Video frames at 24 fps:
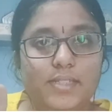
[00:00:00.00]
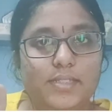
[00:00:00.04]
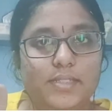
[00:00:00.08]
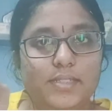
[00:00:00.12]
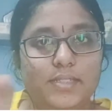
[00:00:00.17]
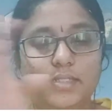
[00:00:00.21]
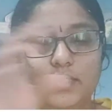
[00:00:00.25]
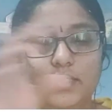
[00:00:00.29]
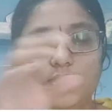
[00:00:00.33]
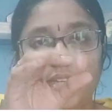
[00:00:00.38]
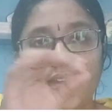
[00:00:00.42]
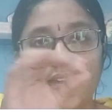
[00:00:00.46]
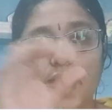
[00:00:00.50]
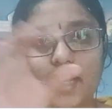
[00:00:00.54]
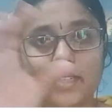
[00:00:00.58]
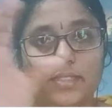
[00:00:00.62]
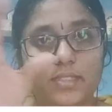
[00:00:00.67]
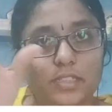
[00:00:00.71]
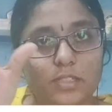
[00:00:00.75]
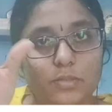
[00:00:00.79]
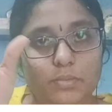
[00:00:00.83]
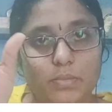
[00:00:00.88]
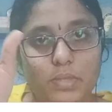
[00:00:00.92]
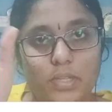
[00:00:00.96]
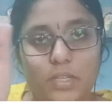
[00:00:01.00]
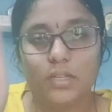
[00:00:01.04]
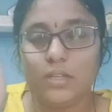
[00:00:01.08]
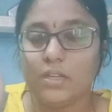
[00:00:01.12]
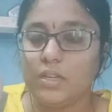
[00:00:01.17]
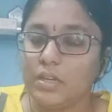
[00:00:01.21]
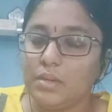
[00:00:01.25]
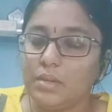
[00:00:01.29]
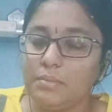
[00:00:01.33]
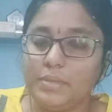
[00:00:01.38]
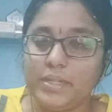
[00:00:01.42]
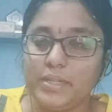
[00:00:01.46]
They are said to be
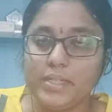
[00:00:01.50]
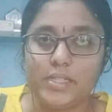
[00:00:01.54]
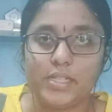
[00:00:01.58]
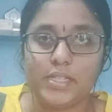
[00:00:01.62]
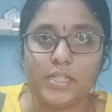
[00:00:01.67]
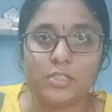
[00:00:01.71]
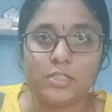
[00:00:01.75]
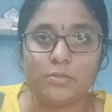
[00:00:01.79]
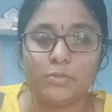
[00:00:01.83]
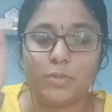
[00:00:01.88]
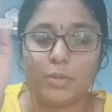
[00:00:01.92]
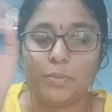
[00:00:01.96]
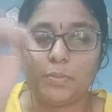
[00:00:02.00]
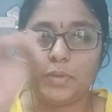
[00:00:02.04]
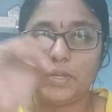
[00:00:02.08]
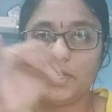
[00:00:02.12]
pediatric population.